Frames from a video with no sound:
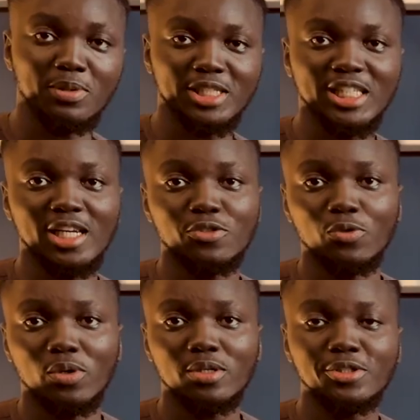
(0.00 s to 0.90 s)
be chart
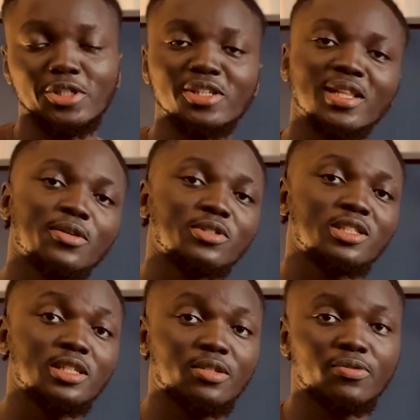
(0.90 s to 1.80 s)
work, just like we
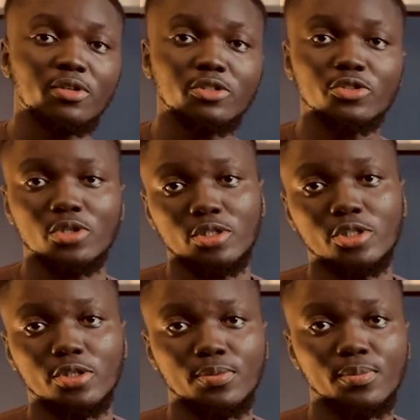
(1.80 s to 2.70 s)
did for
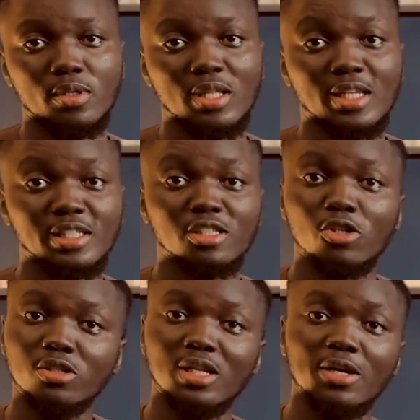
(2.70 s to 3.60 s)
structure. That is
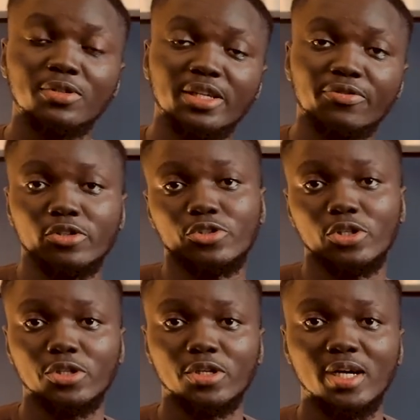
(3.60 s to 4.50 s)
just like we did for
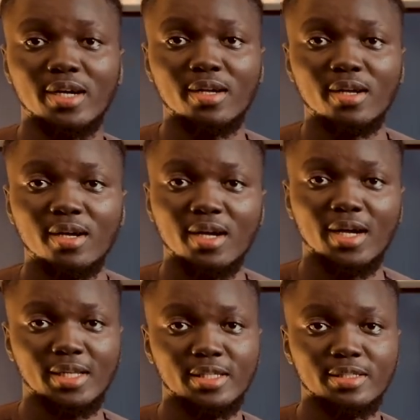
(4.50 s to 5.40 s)
structural
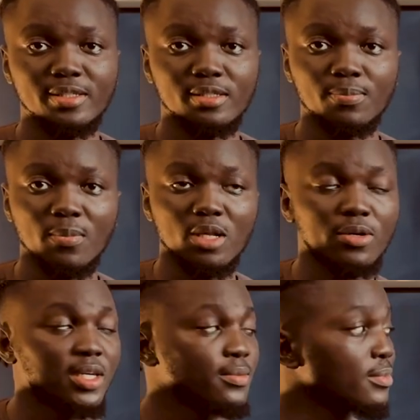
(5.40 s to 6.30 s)
analysis. All
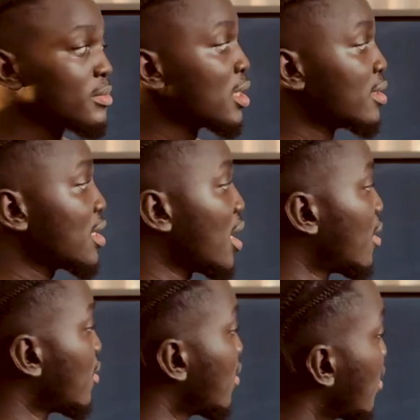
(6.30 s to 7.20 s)
right.
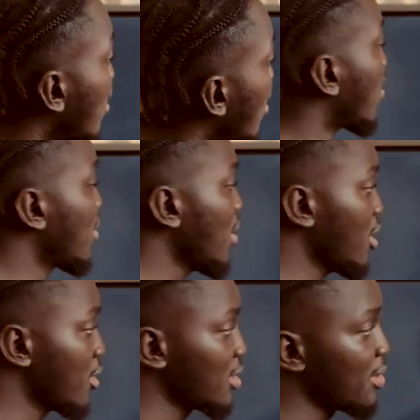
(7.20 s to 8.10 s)
Now, when we are
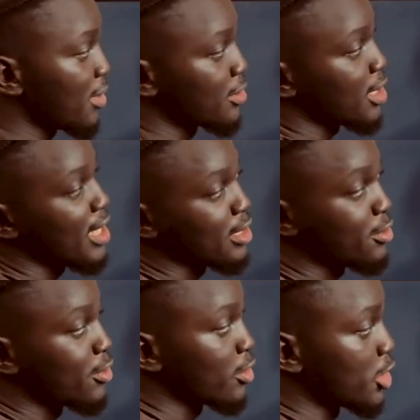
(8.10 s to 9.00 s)
talking about
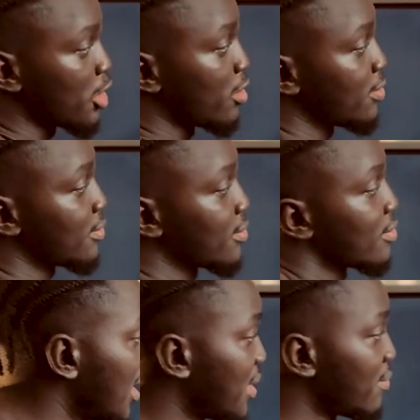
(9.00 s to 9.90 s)
exhaustion
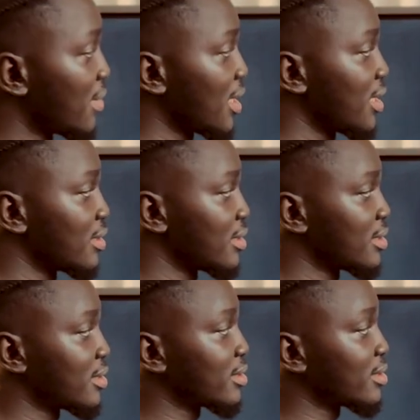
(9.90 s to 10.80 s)

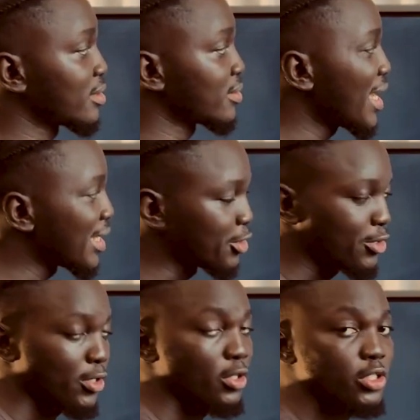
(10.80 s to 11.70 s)
imbalance,
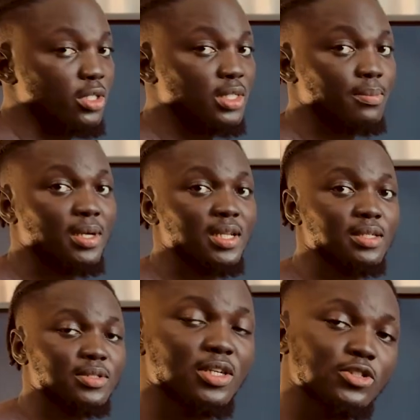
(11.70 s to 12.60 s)

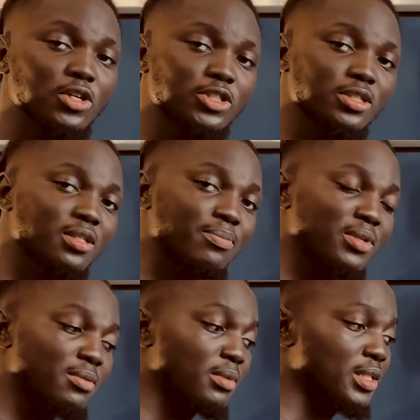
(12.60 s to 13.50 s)
exhaustion
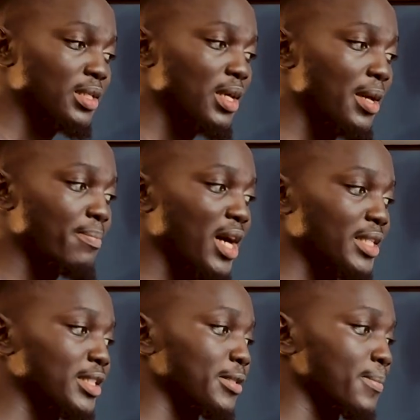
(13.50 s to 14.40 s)
simply means a
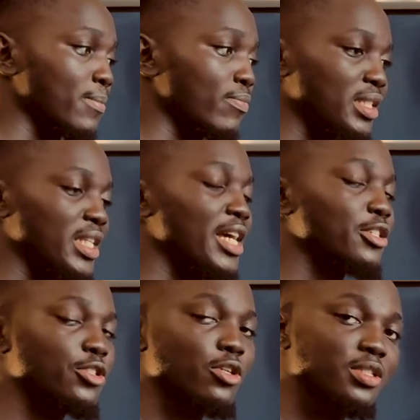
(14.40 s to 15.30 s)
party is
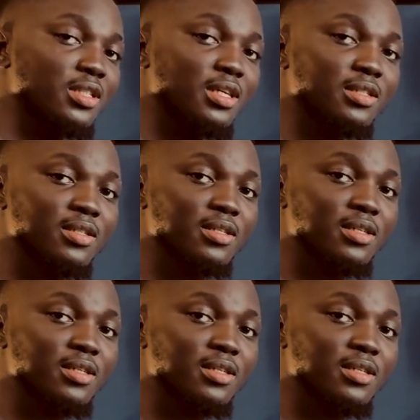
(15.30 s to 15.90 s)
exhausted